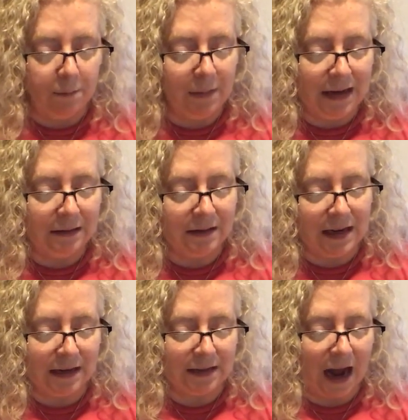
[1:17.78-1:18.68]

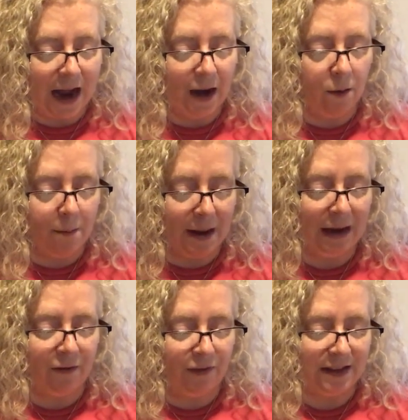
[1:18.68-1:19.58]
Body means the
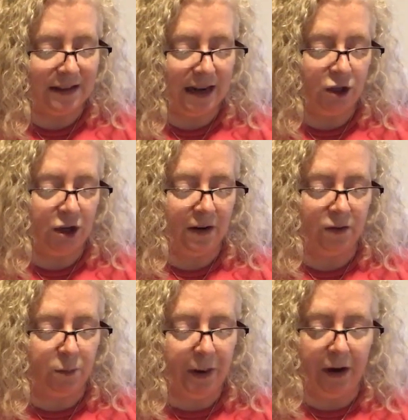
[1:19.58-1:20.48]
entire
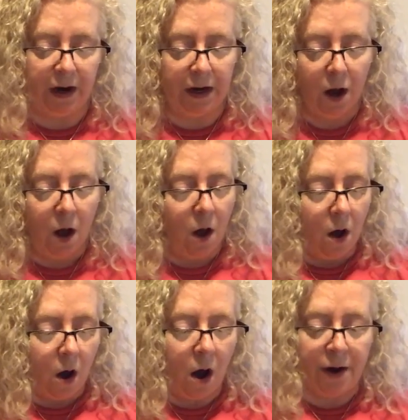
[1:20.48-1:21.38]
manifestation of
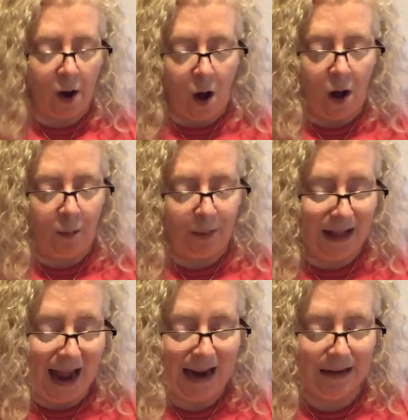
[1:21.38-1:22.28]
spirit
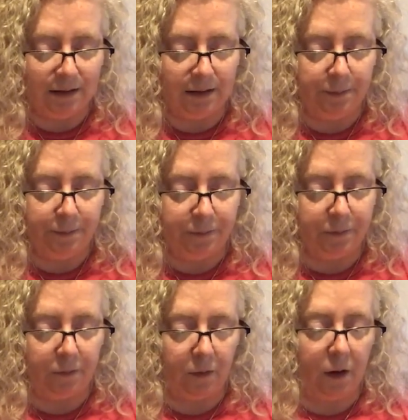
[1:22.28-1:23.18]
on all
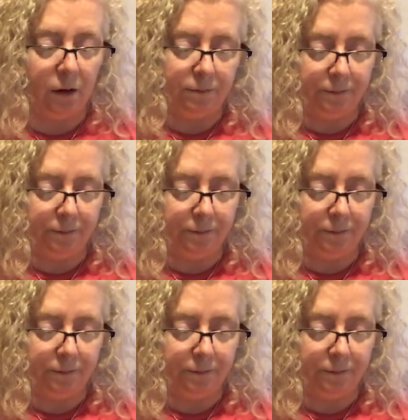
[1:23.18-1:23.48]
planes.